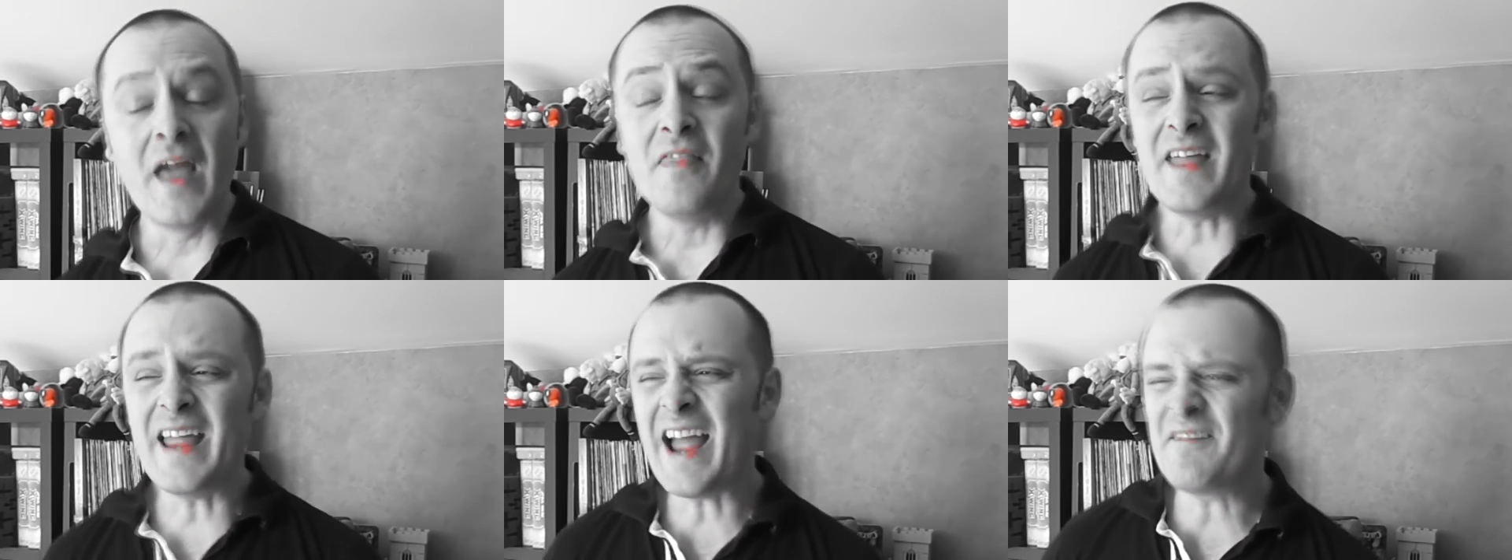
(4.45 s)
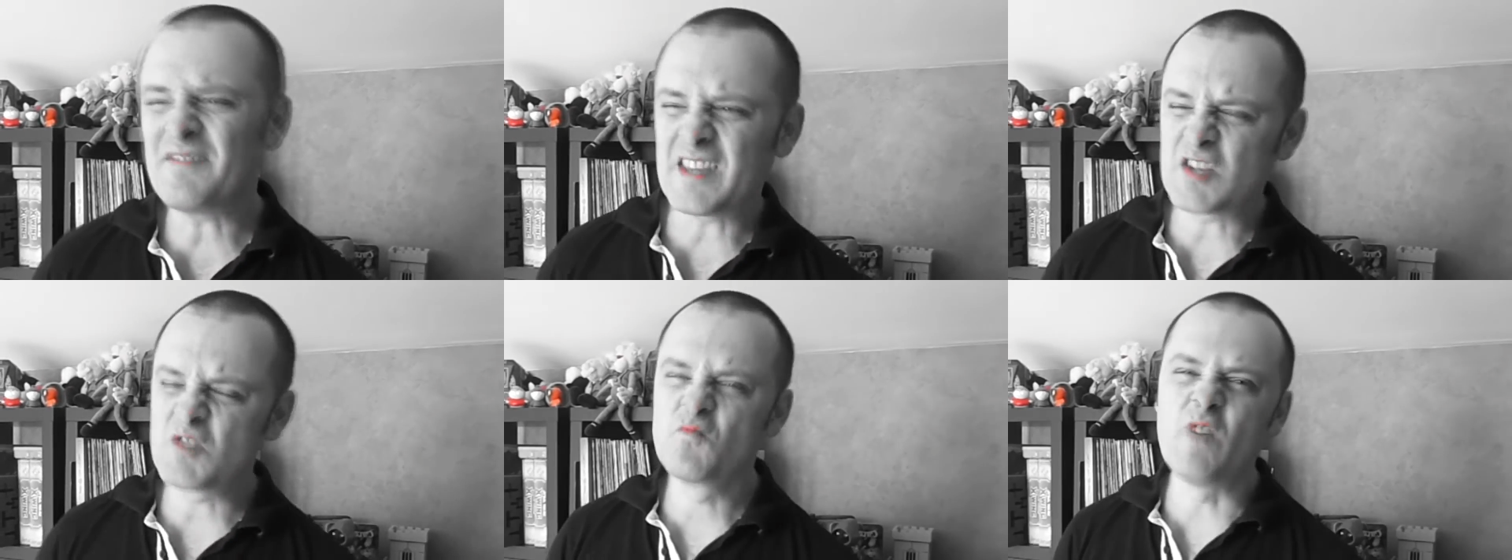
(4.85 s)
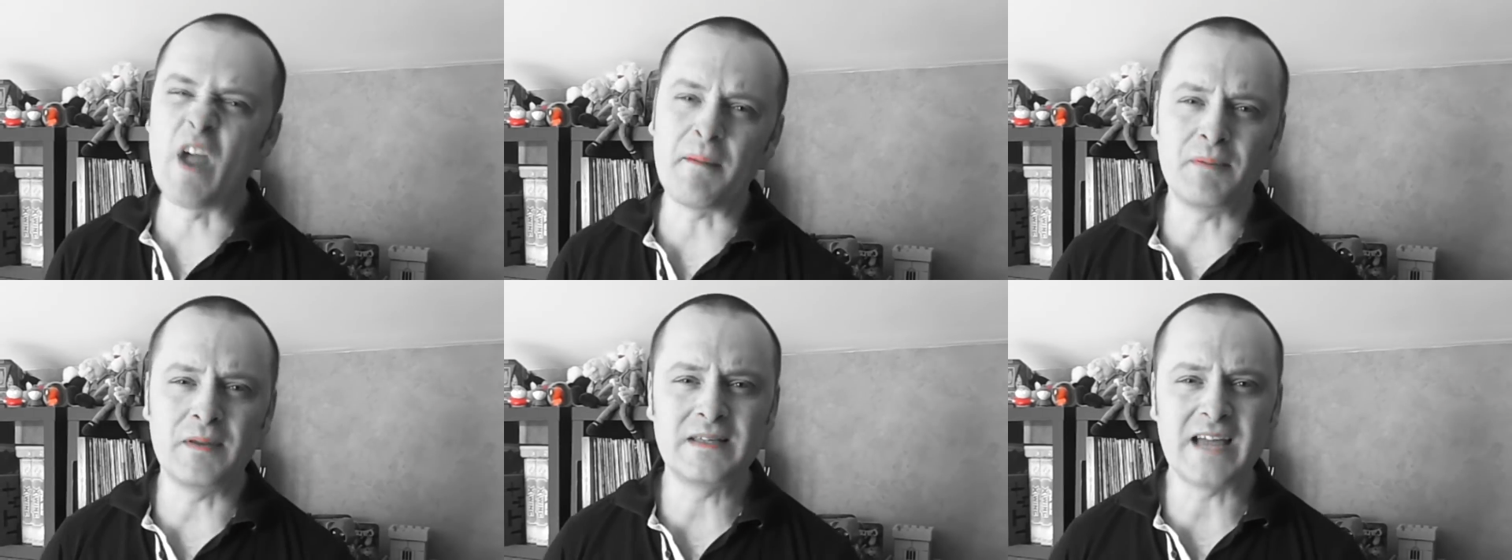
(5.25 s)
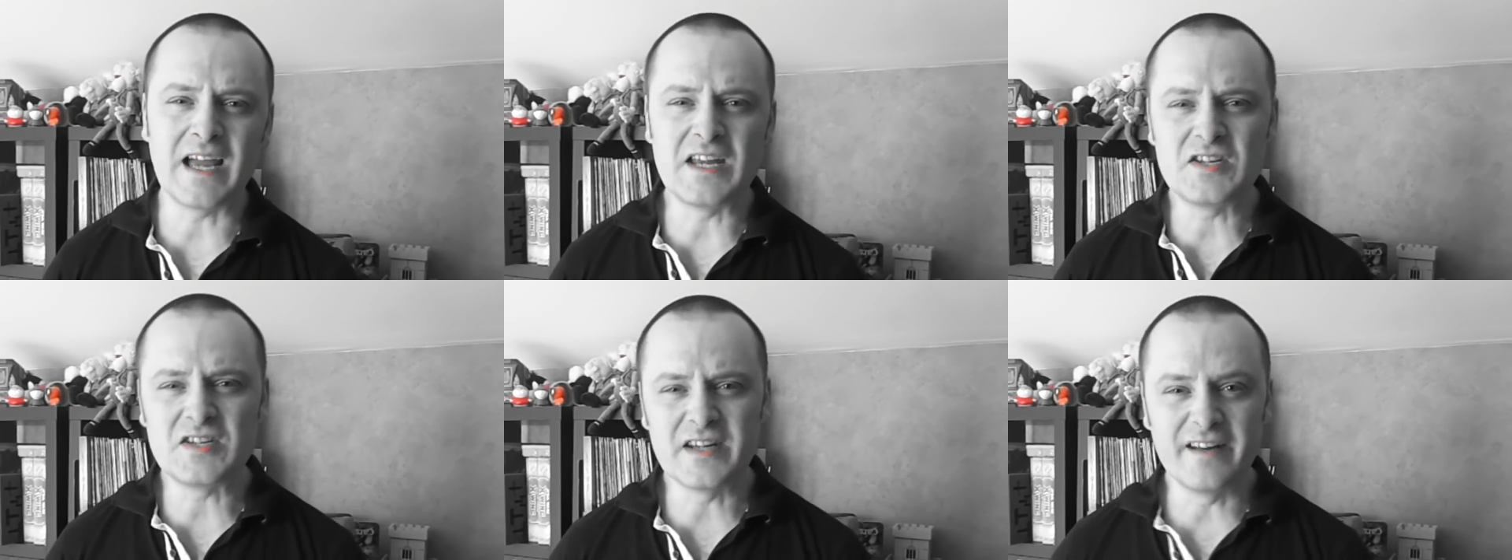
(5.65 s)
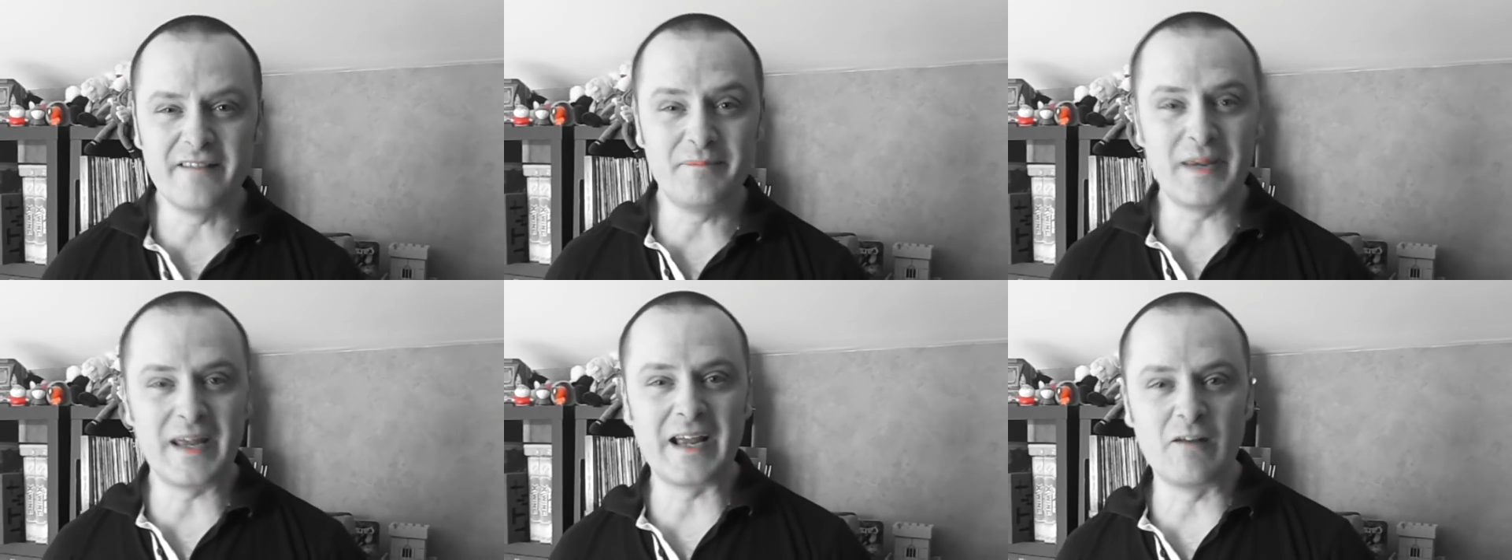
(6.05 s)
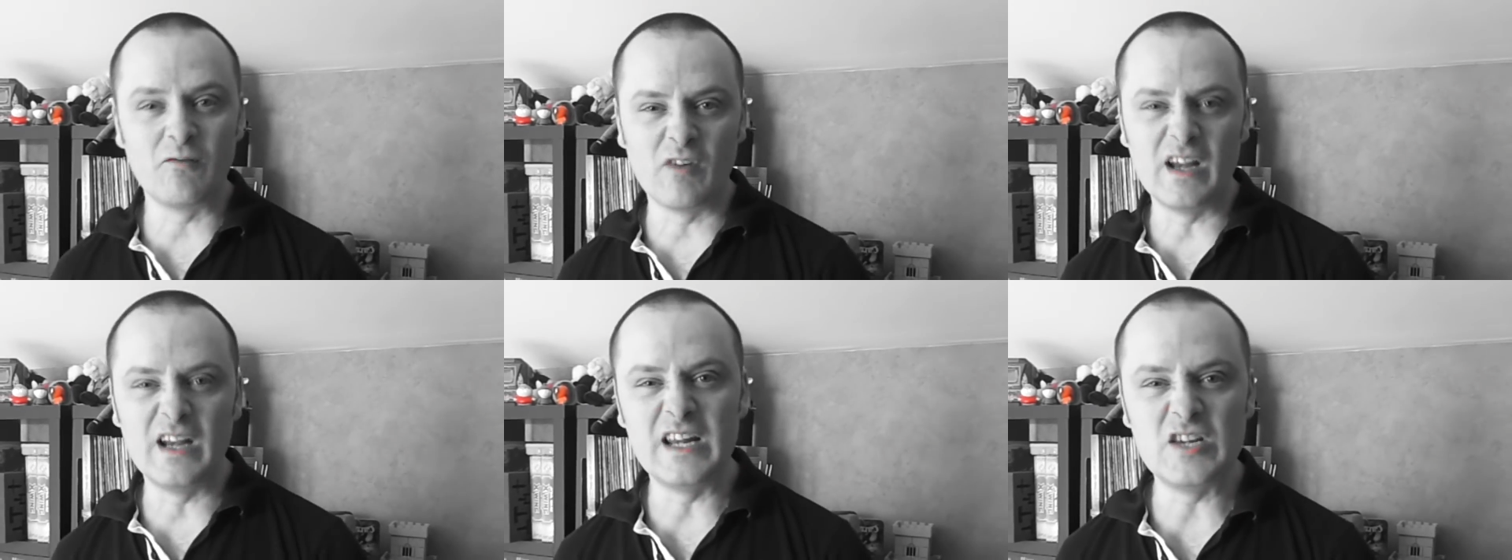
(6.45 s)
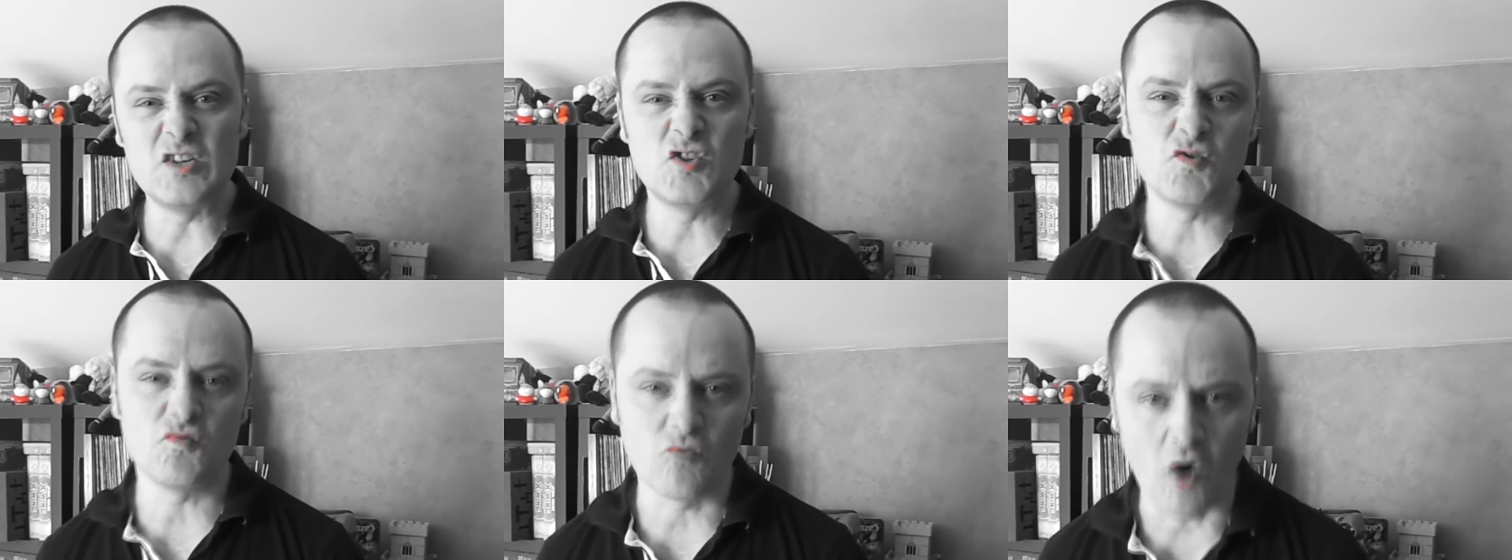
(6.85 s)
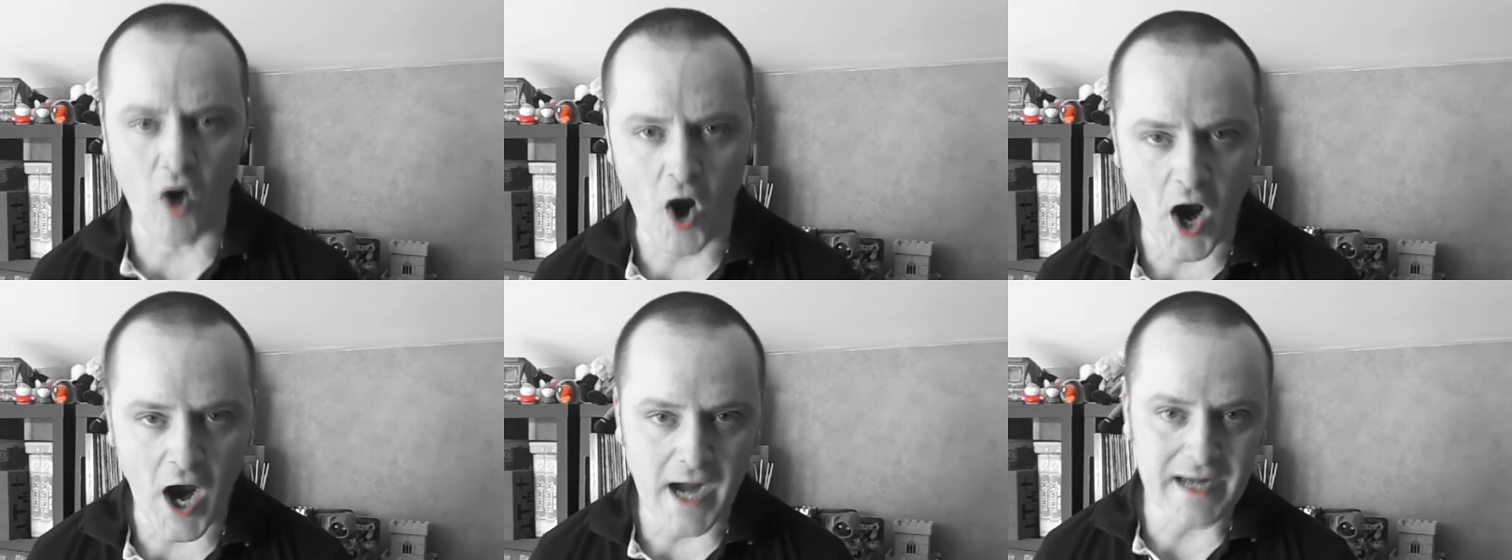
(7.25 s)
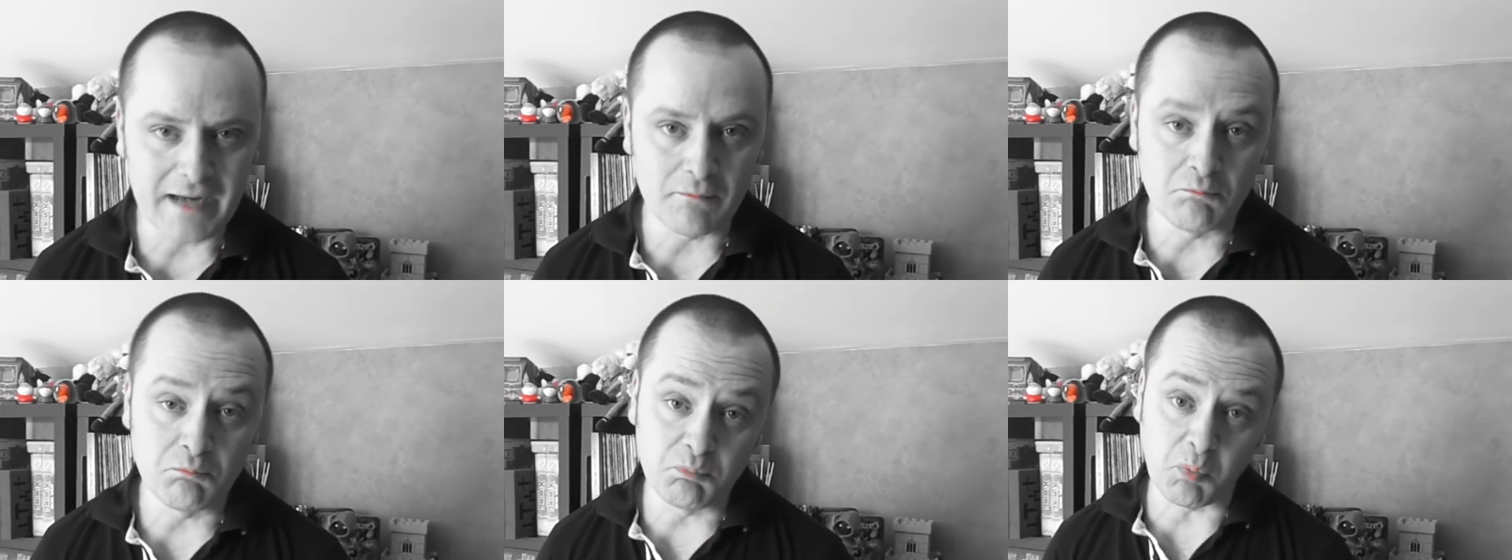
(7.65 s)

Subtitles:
They have this reputation of being really dry and